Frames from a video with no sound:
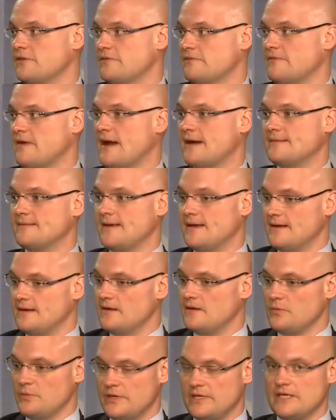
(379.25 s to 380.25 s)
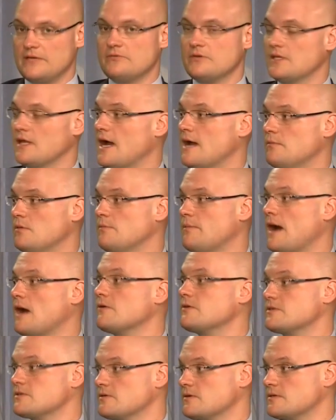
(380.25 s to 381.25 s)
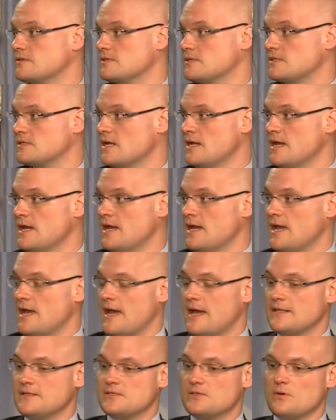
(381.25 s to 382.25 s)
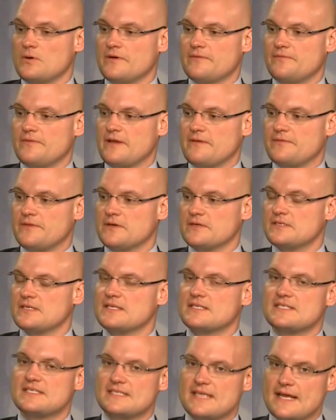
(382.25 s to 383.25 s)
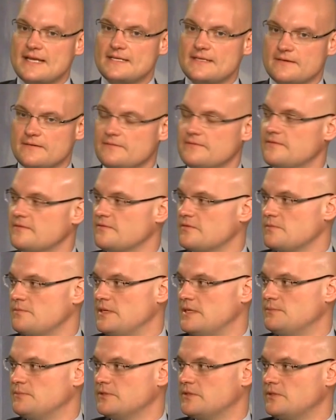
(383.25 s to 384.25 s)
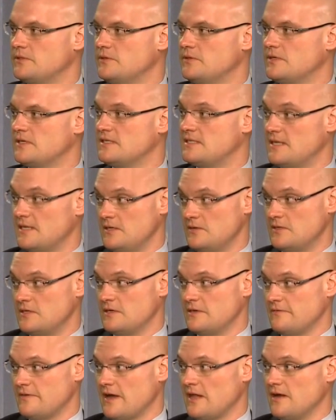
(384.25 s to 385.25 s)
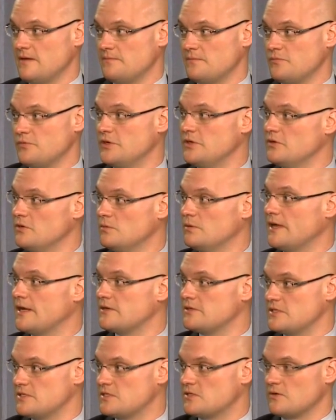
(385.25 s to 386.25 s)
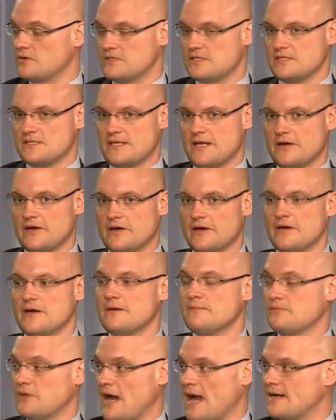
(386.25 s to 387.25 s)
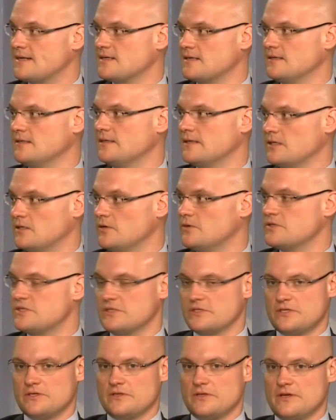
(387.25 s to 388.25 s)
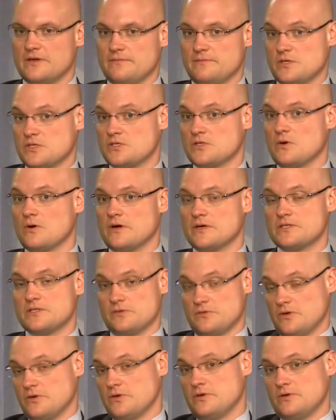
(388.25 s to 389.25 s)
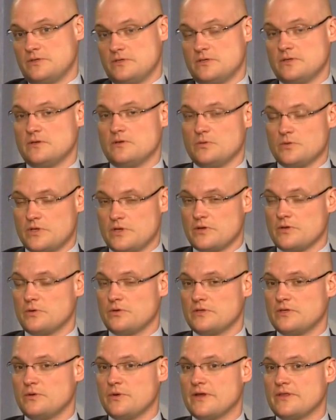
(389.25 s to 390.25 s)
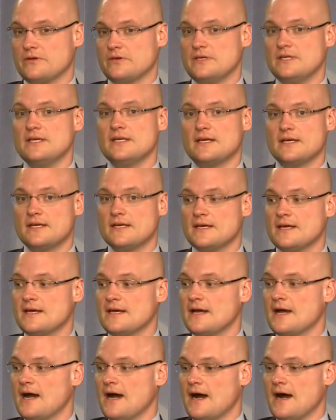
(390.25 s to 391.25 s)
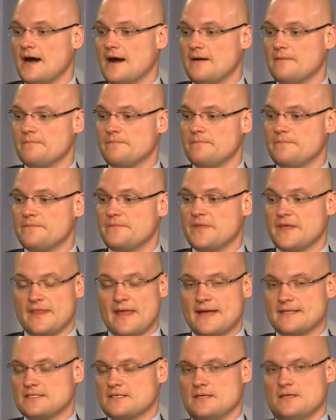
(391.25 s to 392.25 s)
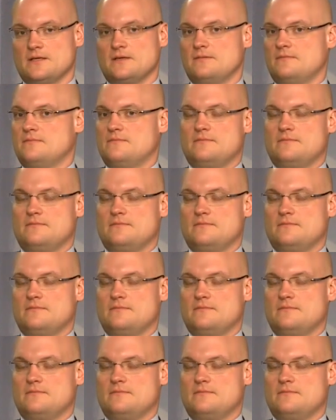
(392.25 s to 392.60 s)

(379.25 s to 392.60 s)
the fact that we need reliable power sources. And so if there's an incentive for people to continue to develop renewable energy sources that are practical and closer to the source or to where they're needed, then that's going to